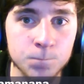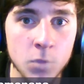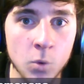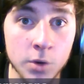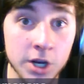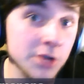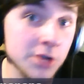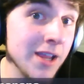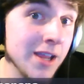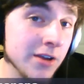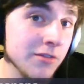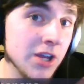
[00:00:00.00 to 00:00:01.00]
we're going to
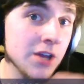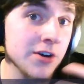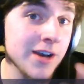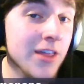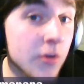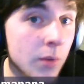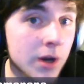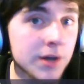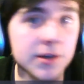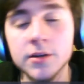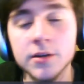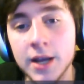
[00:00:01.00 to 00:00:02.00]
be giving out another
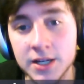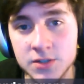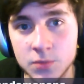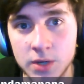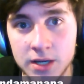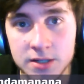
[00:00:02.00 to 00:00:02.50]
one next week.